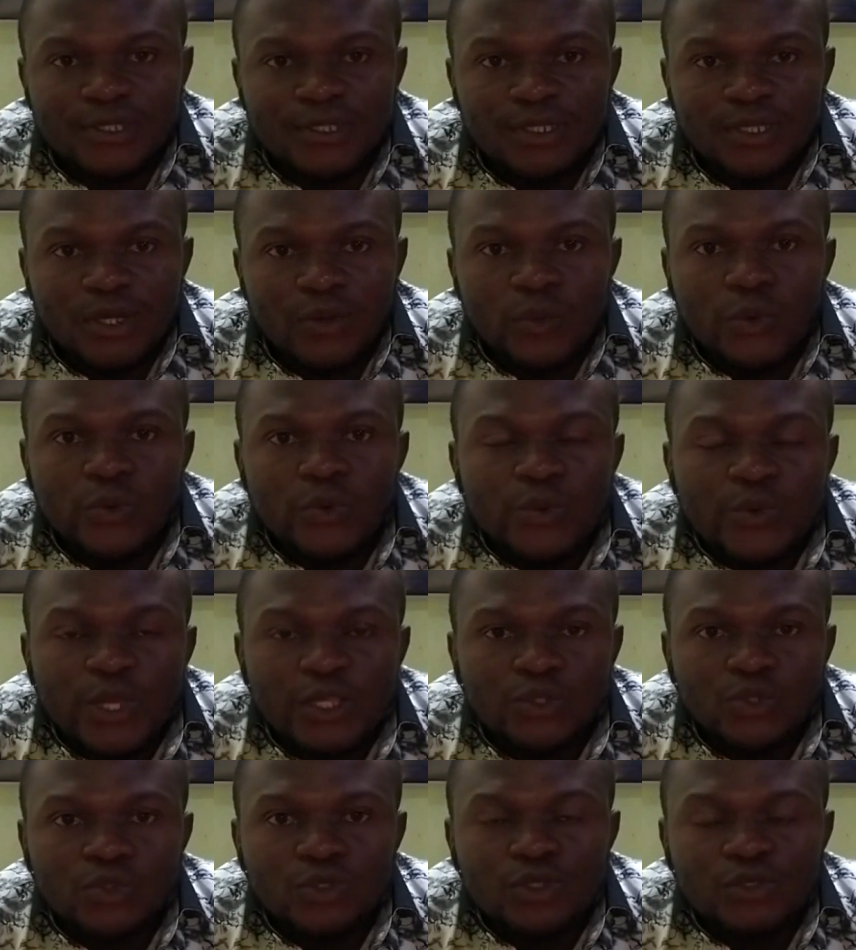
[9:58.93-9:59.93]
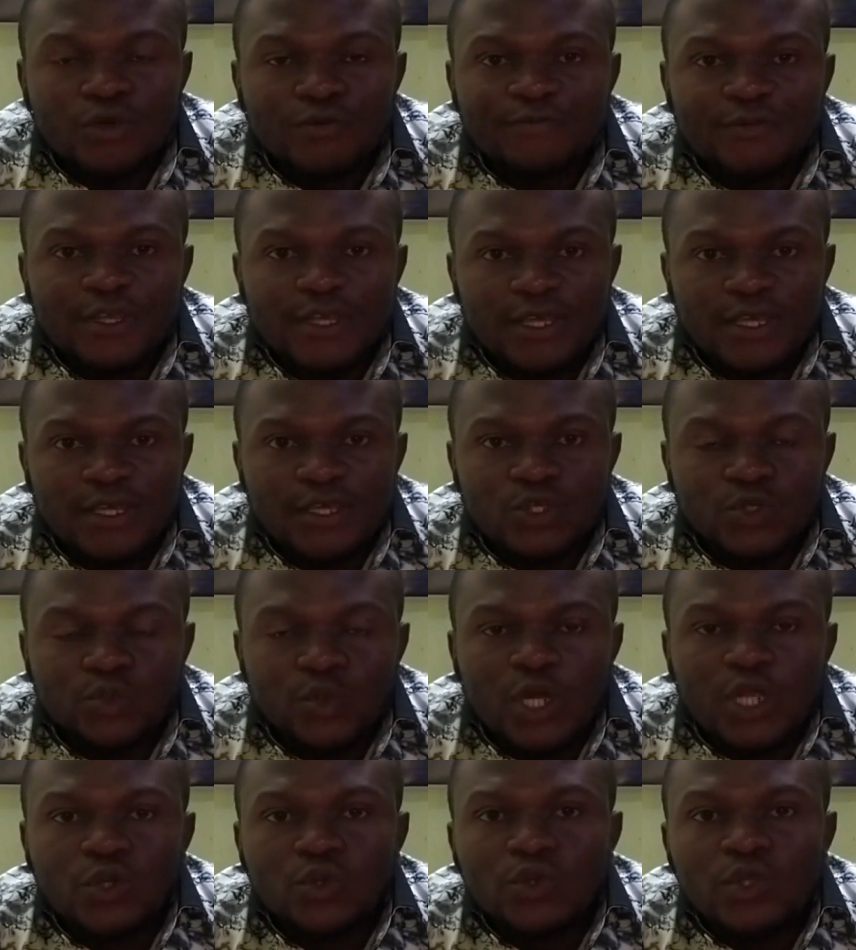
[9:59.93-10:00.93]
And when we are talking of the age,
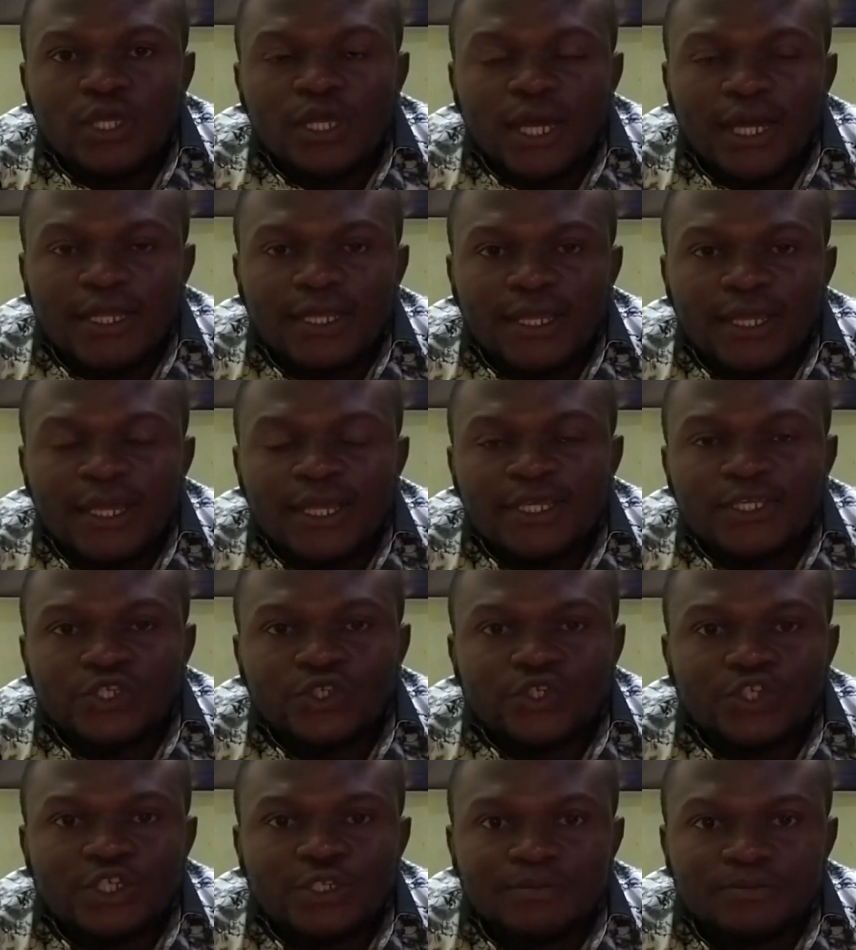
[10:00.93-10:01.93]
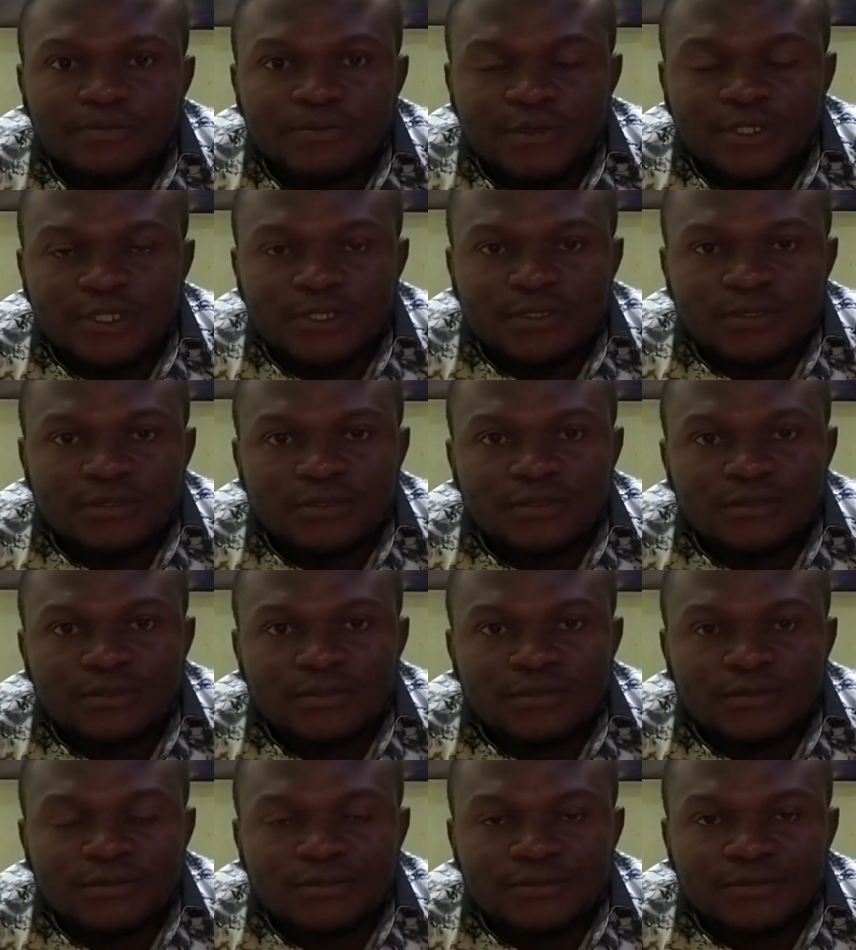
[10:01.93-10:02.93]
we are looking at extremes.
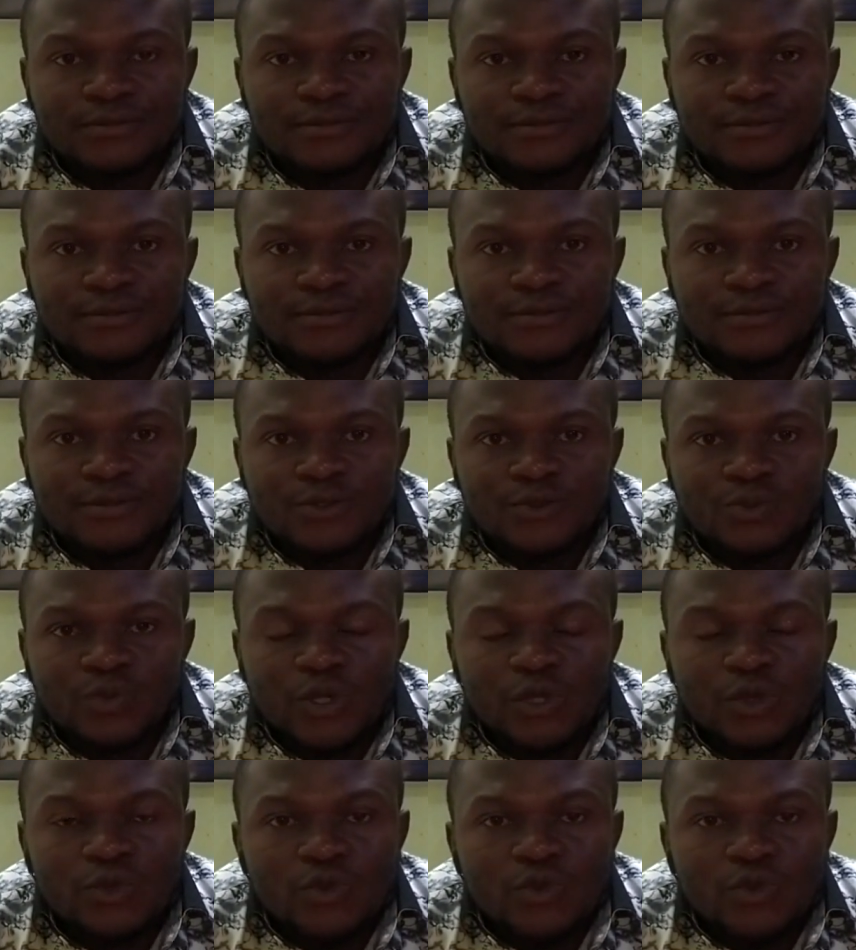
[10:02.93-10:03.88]
We are